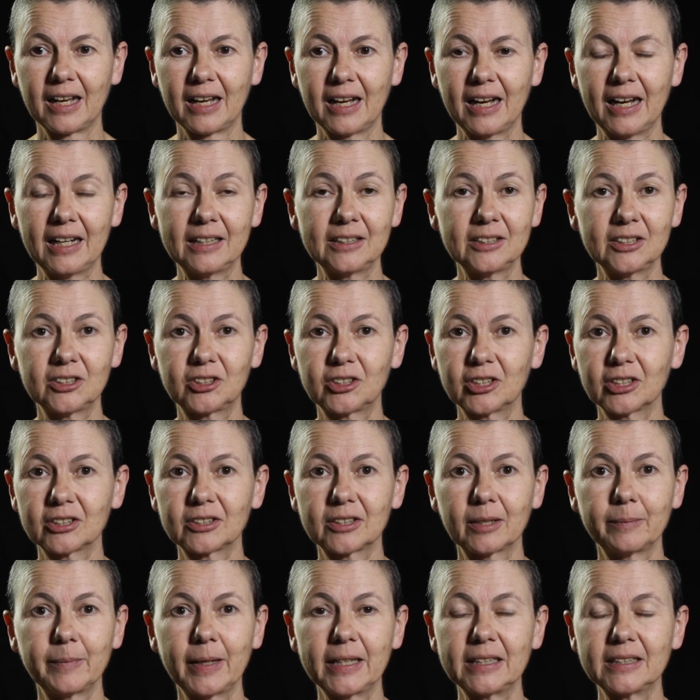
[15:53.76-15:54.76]
And it's just
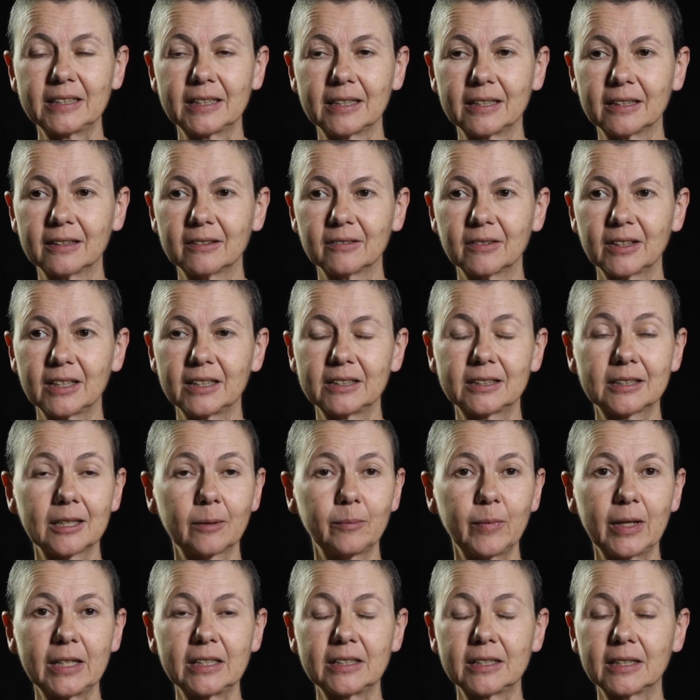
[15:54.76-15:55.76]
amazing. It's
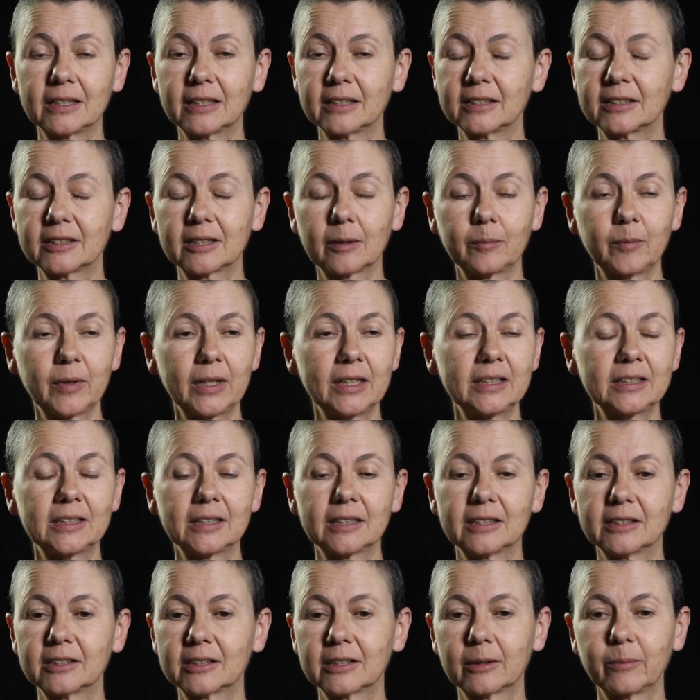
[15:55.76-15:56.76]
amazing, it's
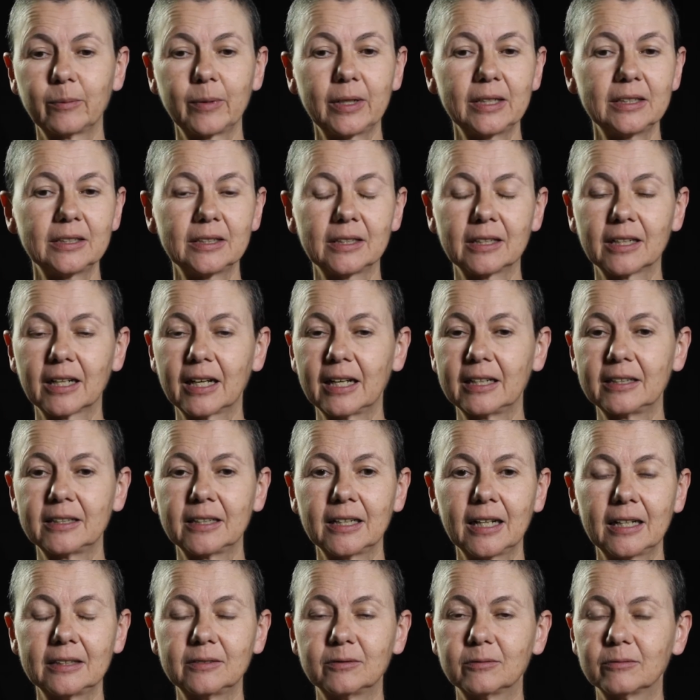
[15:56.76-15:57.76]
amazing, it's amazing.
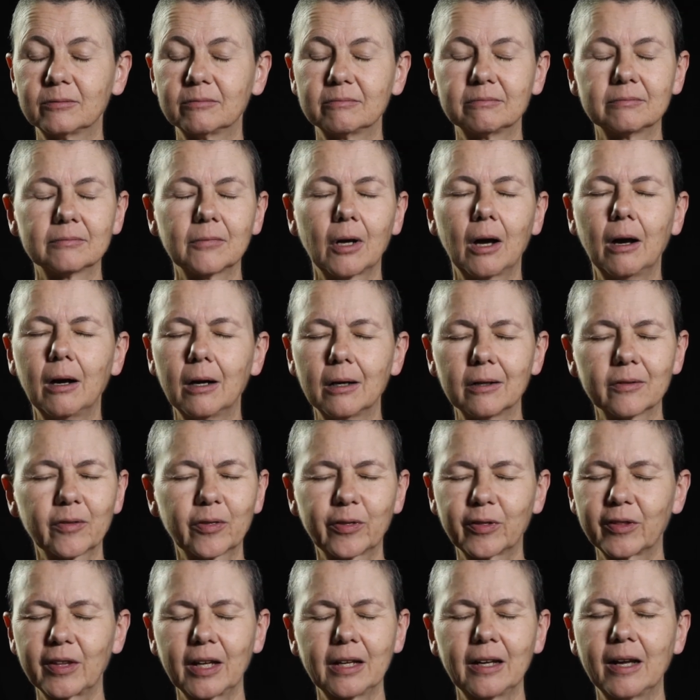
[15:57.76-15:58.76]
And
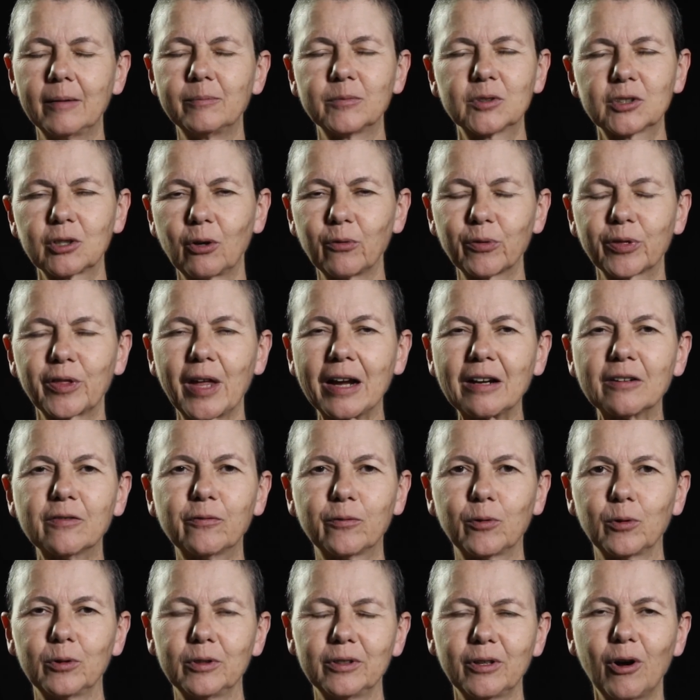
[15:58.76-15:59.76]
I'm so
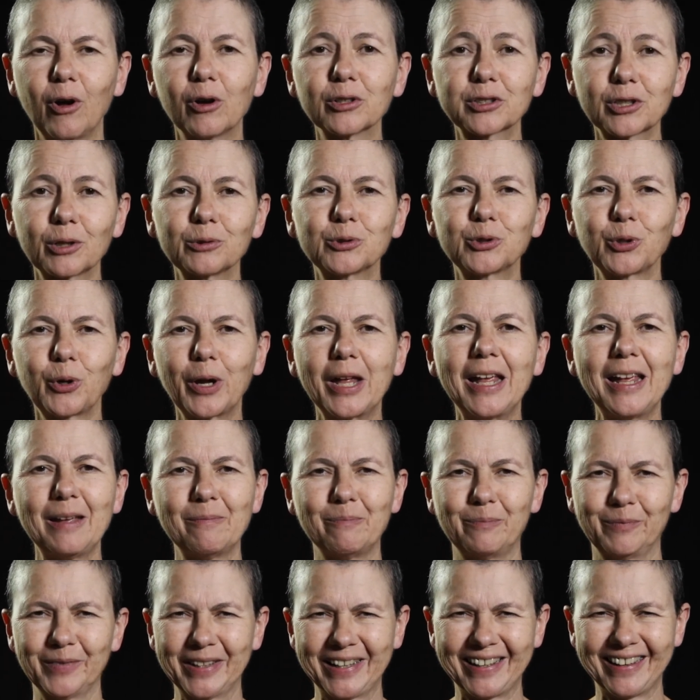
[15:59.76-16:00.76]
thankful. Also to
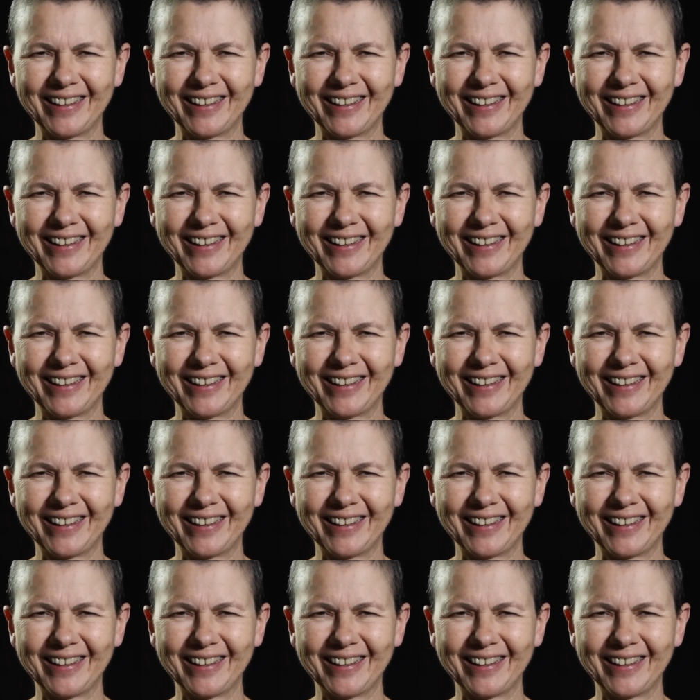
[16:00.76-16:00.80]
him.